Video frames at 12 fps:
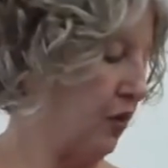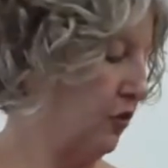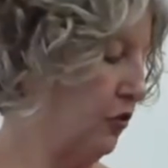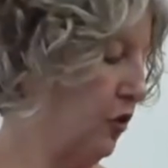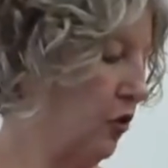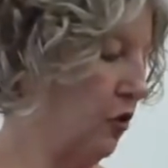
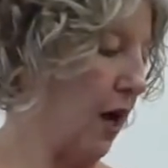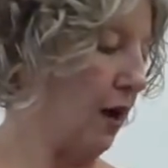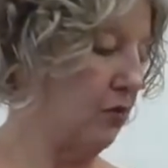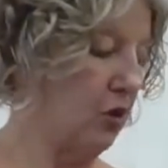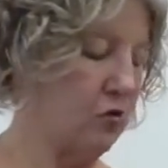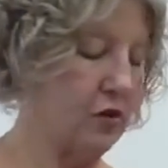So
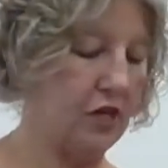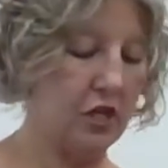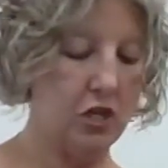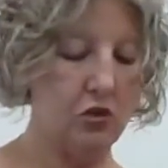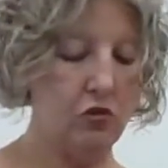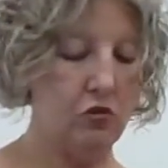I'm going
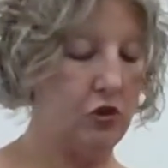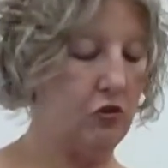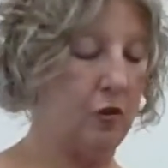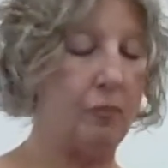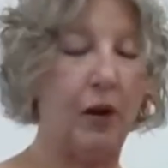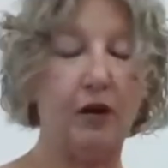to
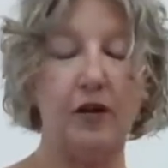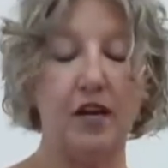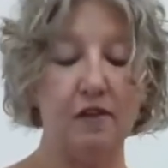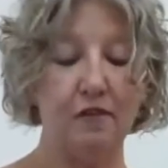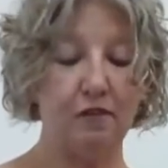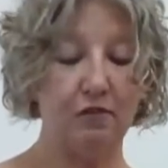use a butter
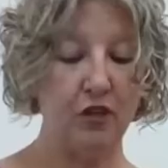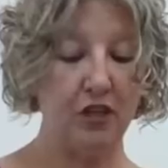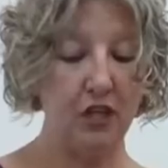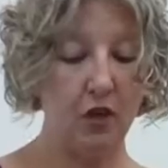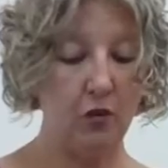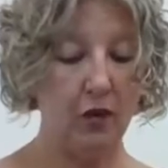knife
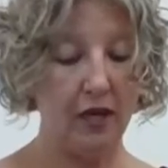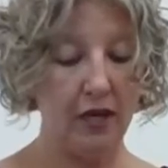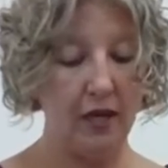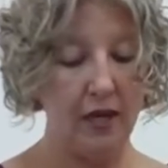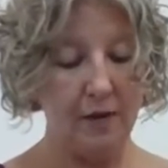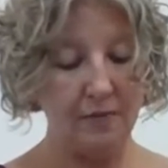really
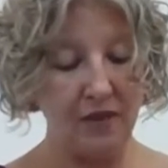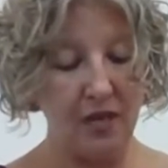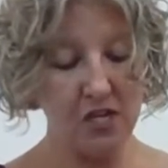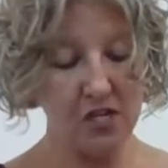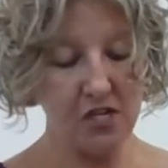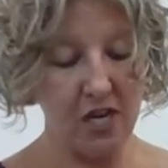quick
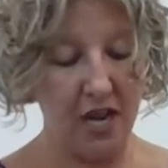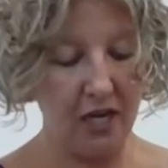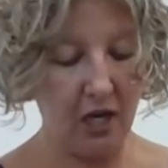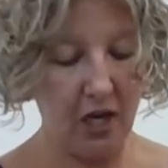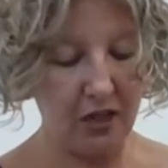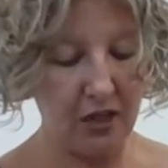and just kind
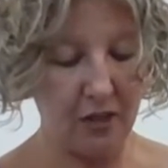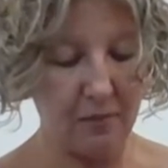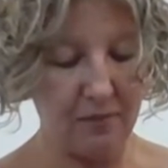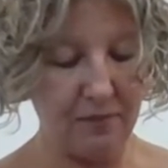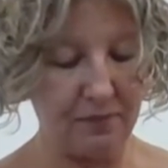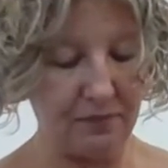of cut
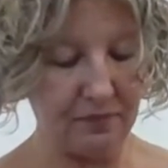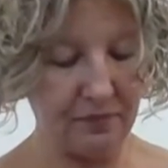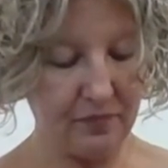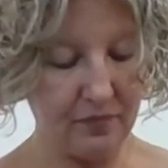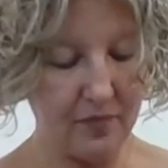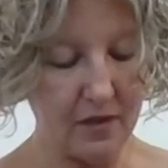them.
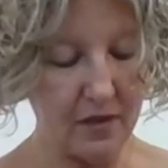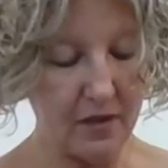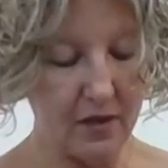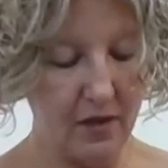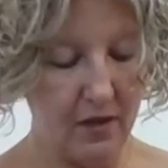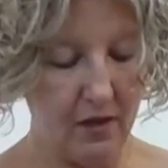
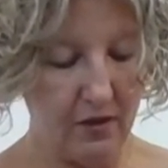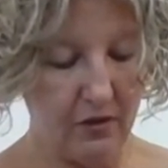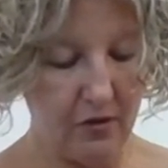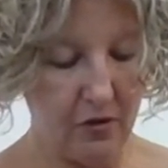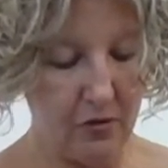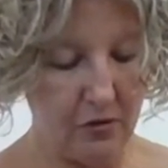
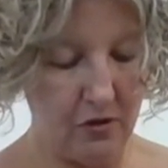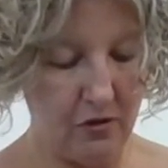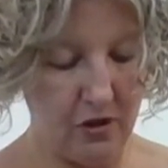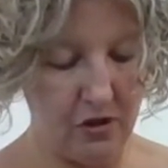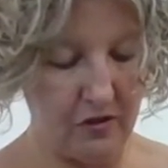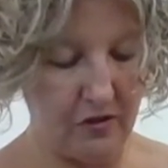So you
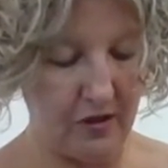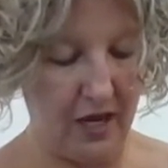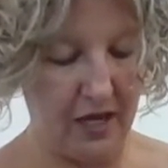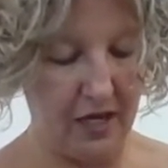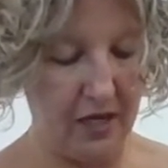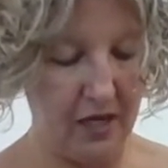can just
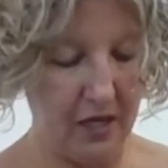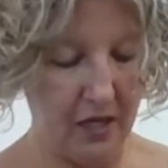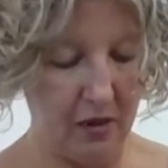kind of